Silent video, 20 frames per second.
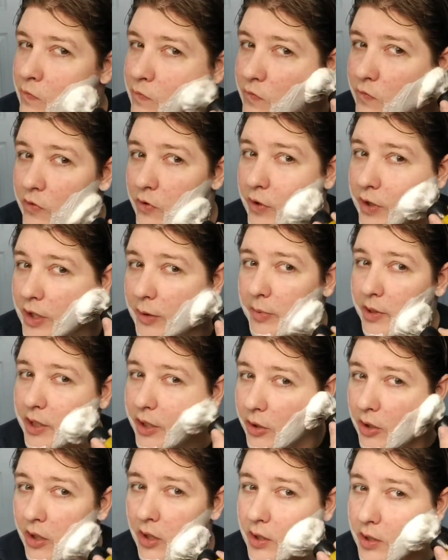For
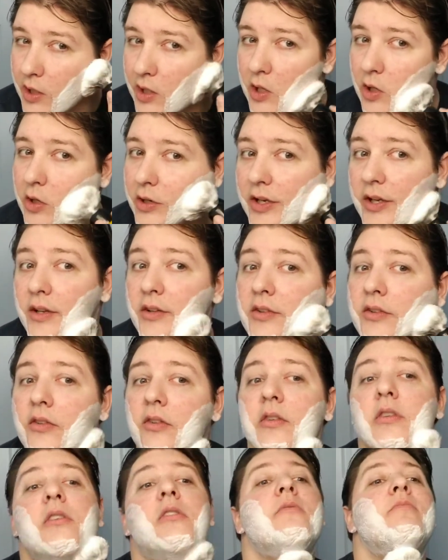anybody
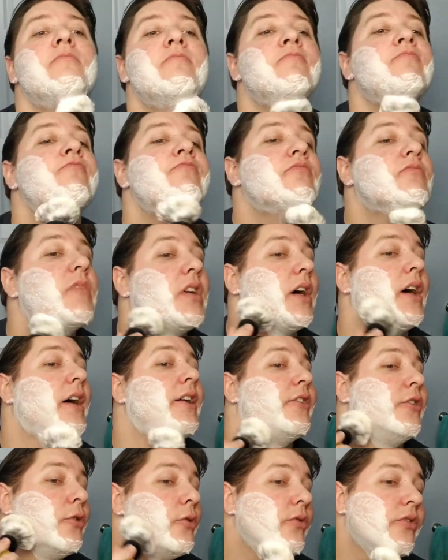curious, I
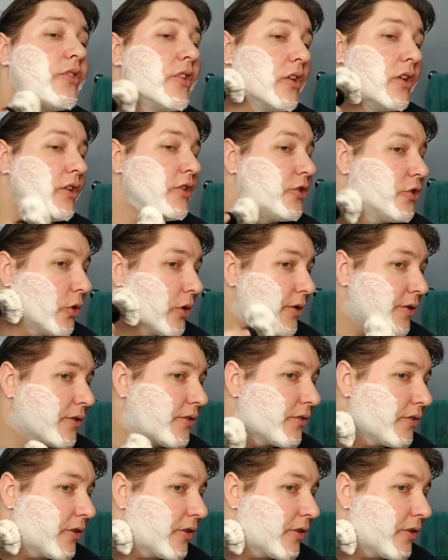do still enjoy this